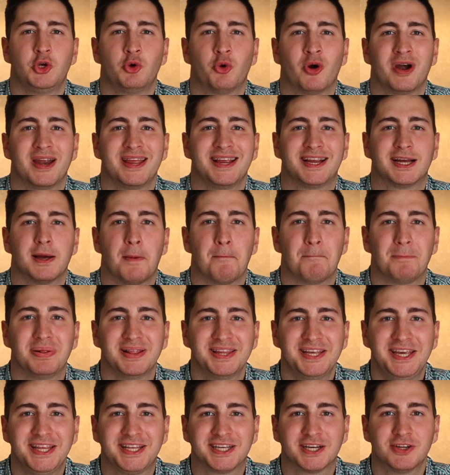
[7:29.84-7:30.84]
You are in
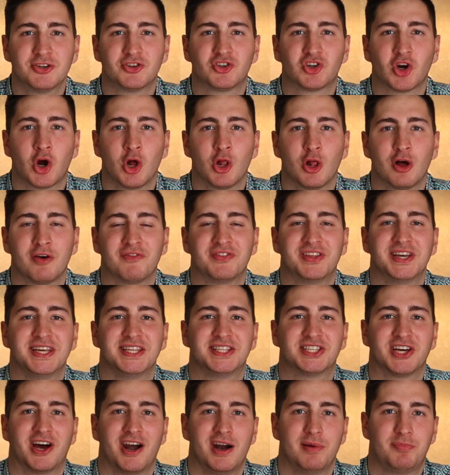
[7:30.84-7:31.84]
complete control of the
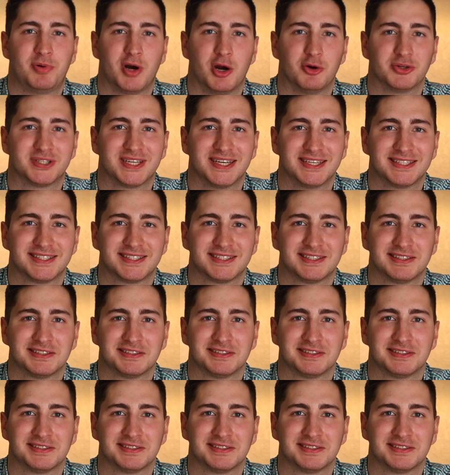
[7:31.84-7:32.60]
entire process.